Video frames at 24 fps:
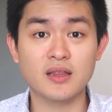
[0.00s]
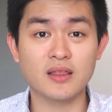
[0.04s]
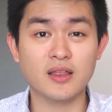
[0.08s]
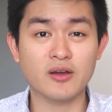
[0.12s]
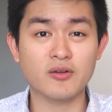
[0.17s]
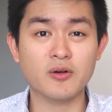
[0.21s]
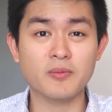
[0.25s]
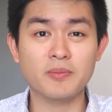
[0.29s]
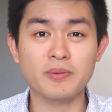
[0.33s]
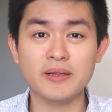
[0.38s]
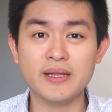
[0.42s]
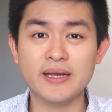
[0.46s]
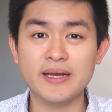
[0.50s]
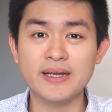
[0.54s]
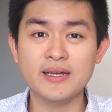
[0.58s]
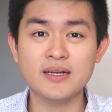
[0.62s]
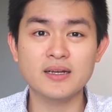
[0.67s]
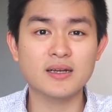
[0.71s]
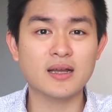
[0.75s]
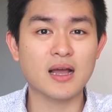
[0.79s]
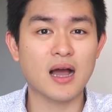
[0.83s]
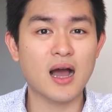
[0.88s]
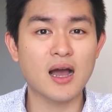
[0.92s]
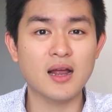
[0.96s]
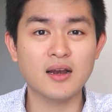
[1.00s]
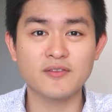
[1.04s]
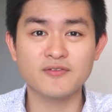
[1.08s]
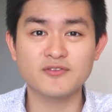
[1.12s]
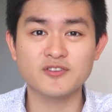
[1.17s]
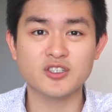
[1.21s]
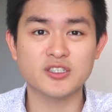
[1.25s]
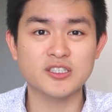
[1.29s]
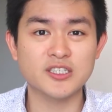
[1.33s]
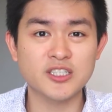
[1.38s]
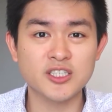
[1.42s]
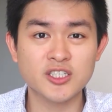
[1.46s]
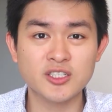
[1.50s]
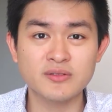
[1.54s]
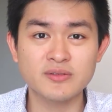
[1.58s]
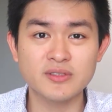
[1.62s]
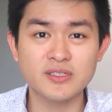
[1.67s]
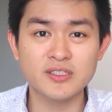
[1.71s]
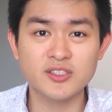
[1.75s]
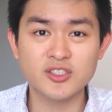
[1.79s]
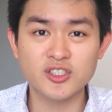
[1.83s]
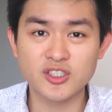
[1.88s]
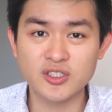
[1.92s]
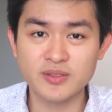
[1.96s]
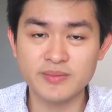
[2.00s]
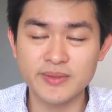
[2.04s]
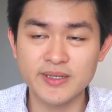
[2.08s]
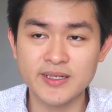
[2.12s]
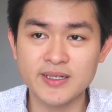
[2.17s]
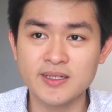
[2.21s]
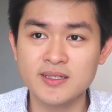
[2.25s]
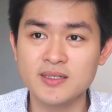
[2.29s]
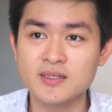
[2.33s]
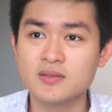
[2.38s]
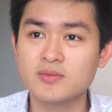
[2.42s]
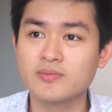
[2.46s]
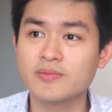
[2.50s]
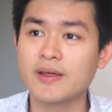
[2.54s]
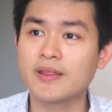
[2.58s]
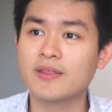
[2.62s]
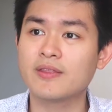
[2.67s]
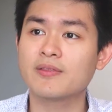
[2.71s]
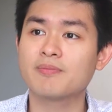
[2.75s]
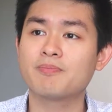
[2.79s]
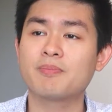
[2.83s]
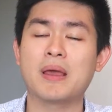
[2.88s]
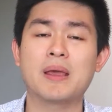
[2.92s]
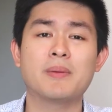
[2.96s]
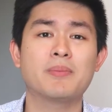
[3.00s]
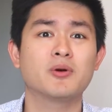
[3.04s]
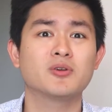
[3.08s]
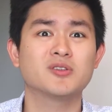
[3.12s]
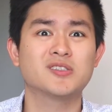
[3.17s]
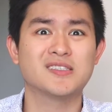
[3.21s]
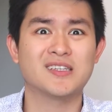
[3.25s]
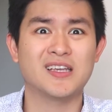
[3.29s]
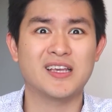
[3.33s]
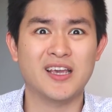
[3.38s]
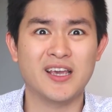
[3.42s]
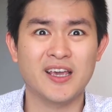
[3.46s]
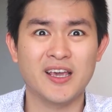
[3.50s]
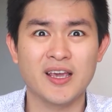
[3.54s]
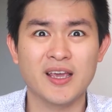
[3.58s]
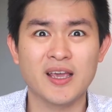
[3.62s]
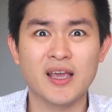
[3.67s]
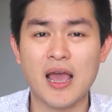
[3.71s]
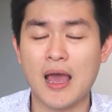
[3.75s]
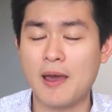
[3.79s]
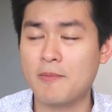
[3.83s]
They were playing a kind of traditional instruments with people singing,